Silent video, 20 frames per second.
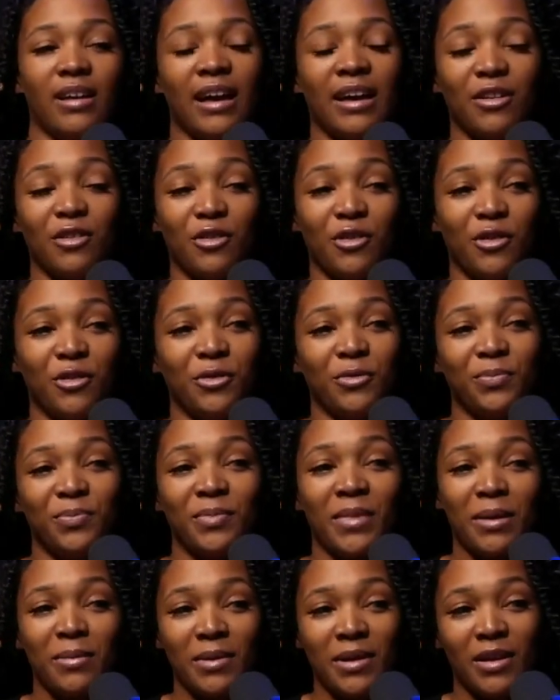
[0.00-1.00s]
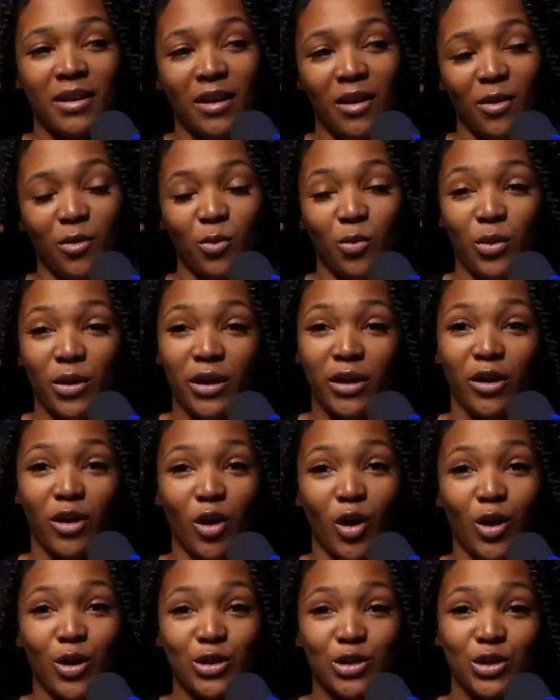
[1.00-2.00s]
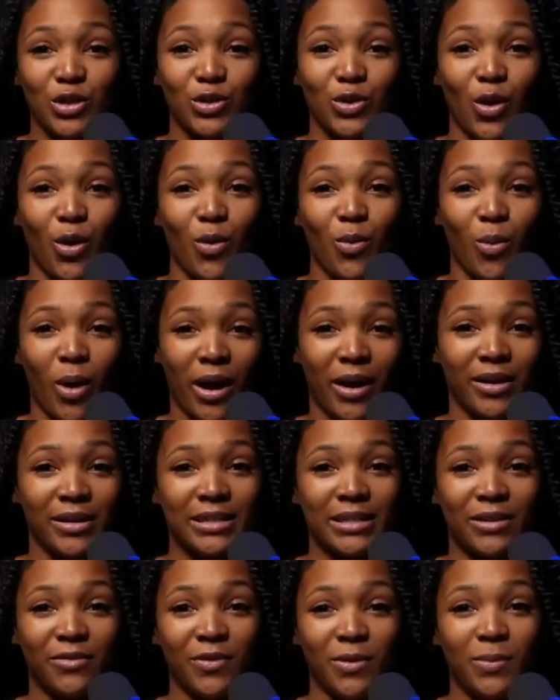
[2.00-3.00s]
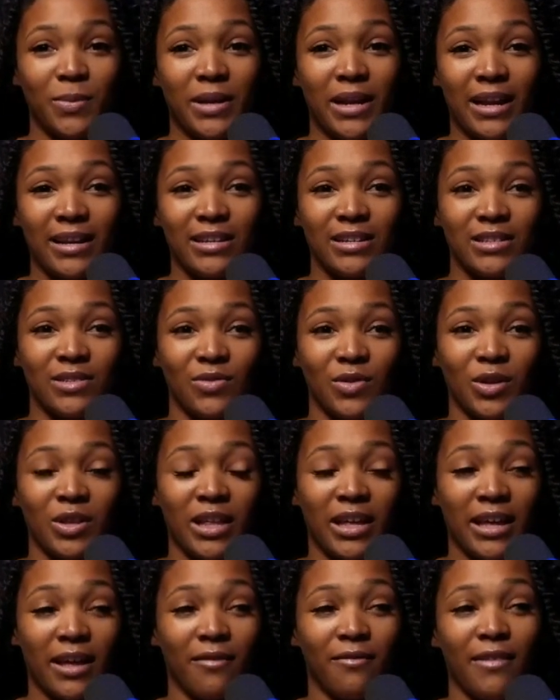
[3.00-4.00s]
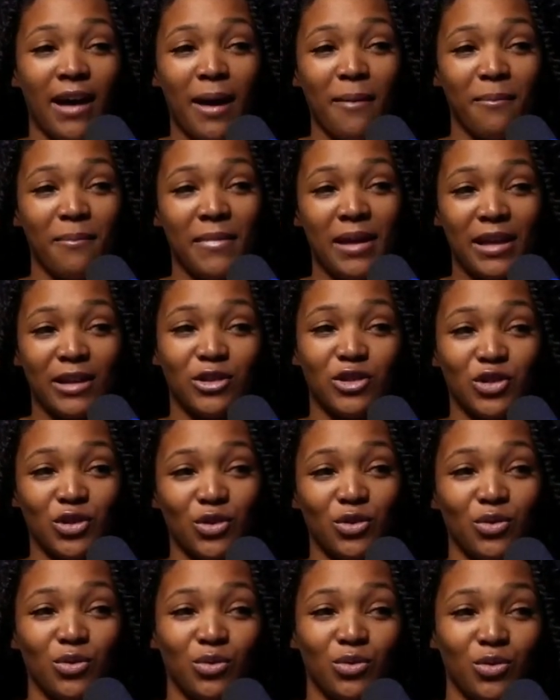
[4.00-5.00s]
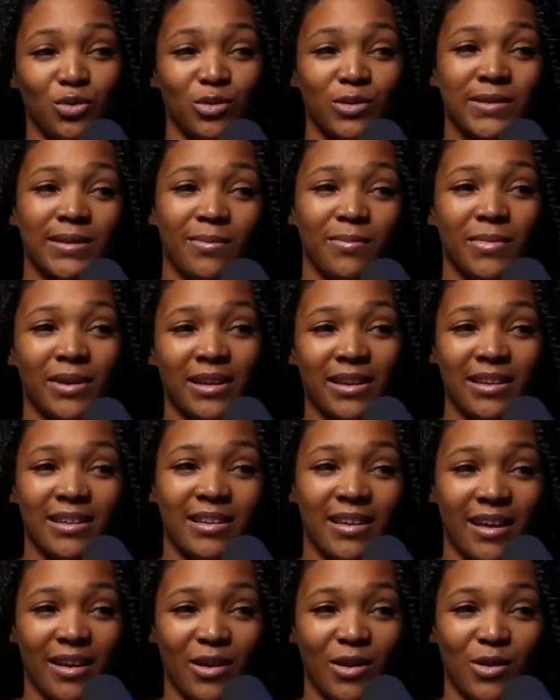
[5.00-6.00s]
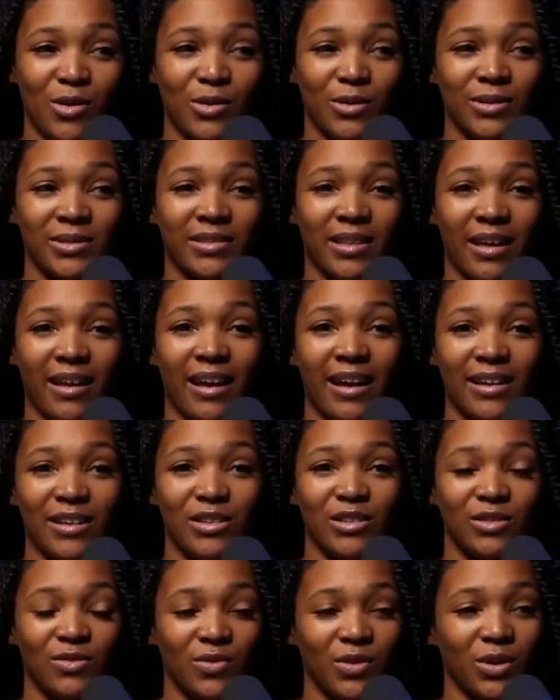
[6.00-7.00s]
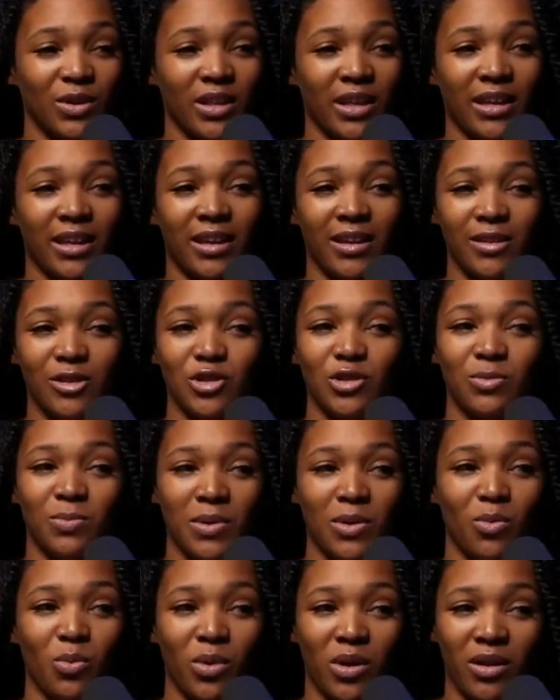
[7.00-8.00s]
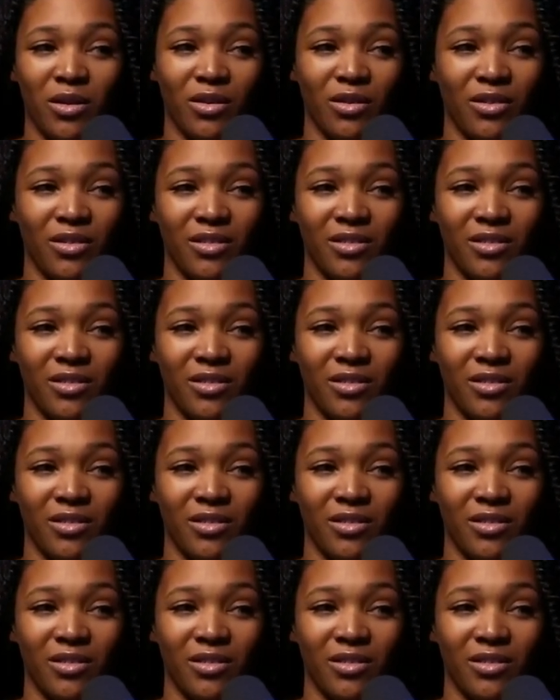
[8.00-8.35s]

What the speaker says: I don't know. Maybe we're all wired different, but I just feel like if I met you through somebody else, like I just feel like it'd just be weird.